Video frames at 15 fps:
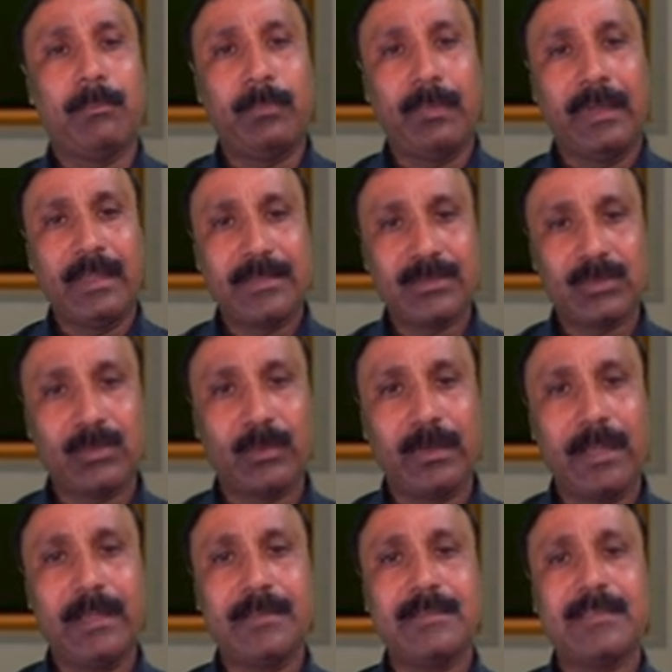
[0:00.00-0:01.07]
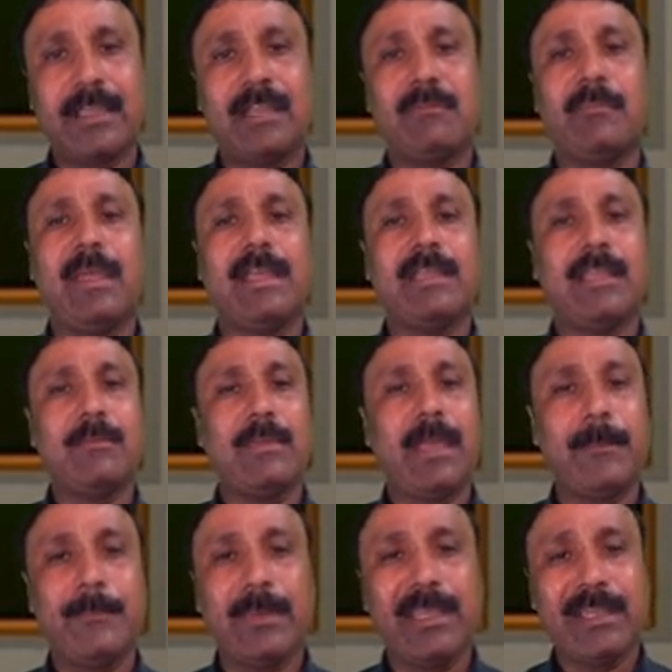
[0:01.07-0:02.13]
please students and make them
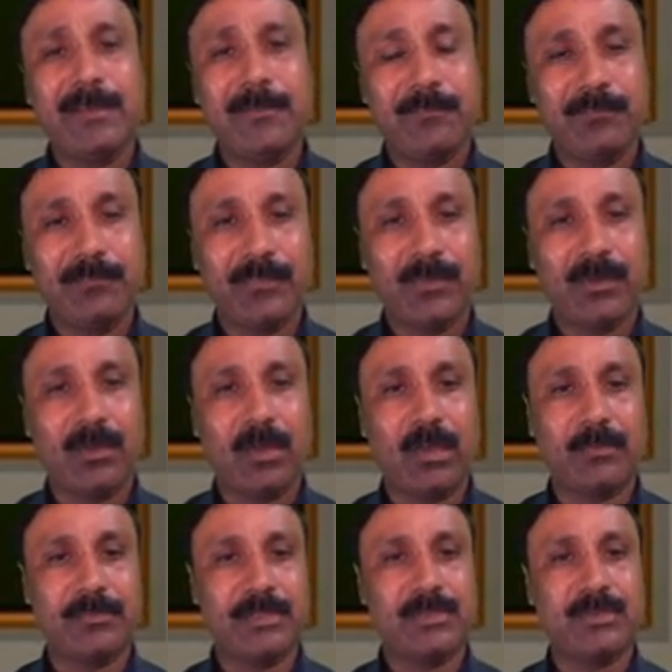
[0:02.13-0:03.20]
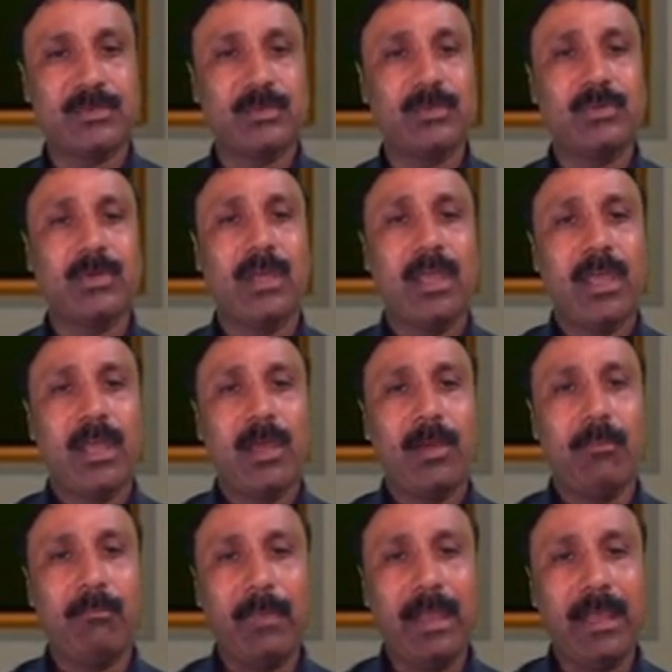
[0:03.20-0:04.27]
happy. Option 2,
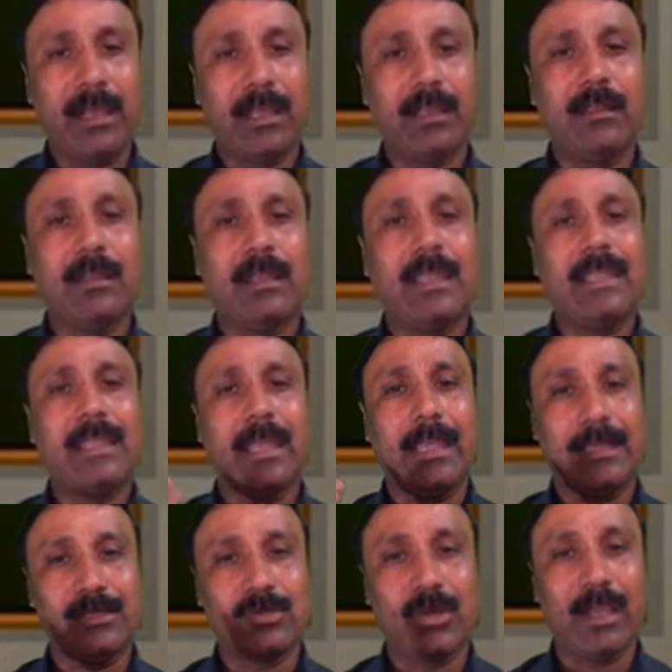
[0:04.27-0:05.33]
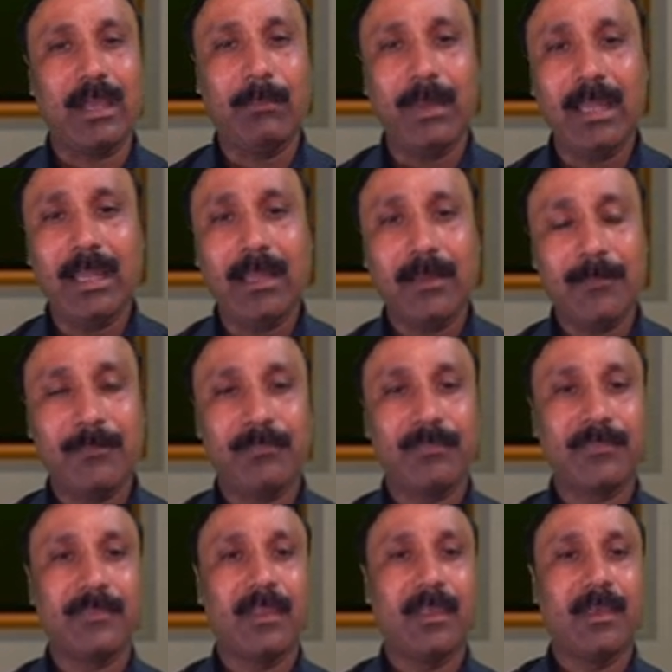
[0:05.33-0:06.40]
make learning enjoyable.
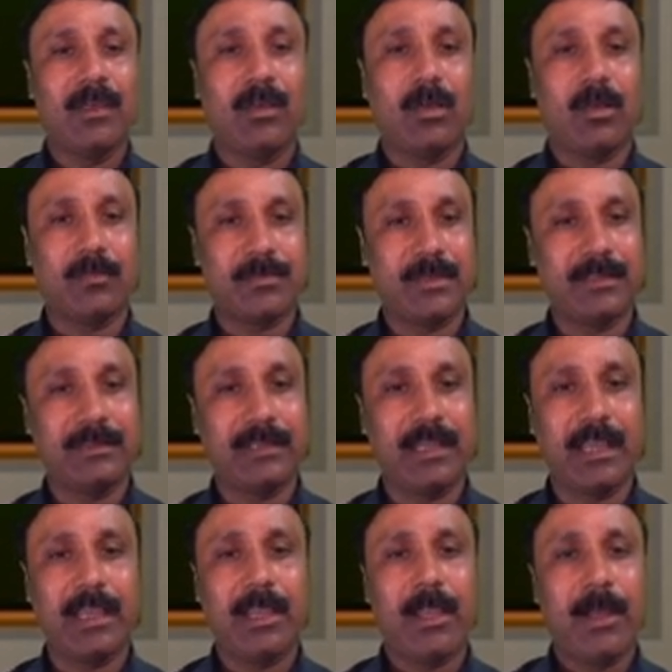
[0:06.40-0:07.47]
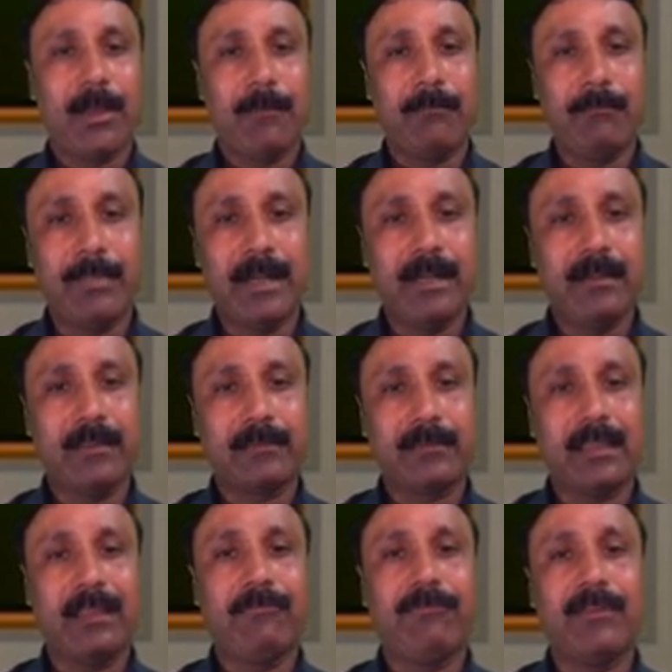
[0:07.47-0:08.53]
Option 3, build
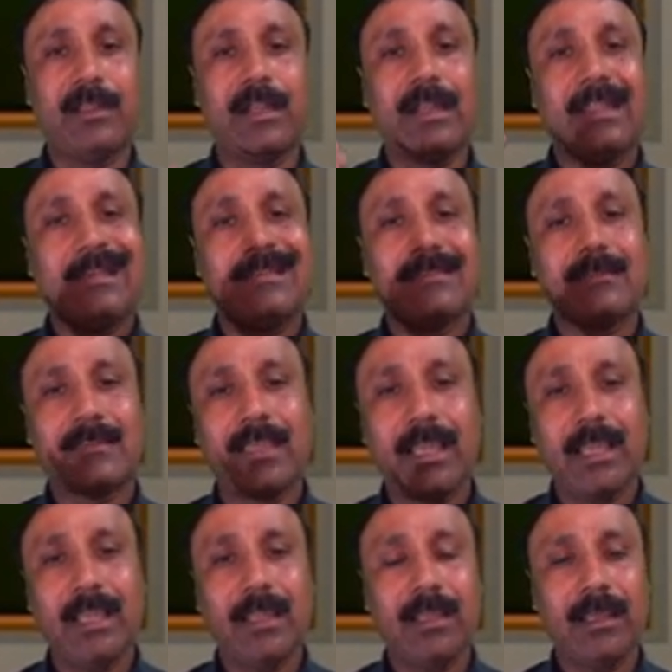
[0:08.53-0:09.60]
self-learning skill.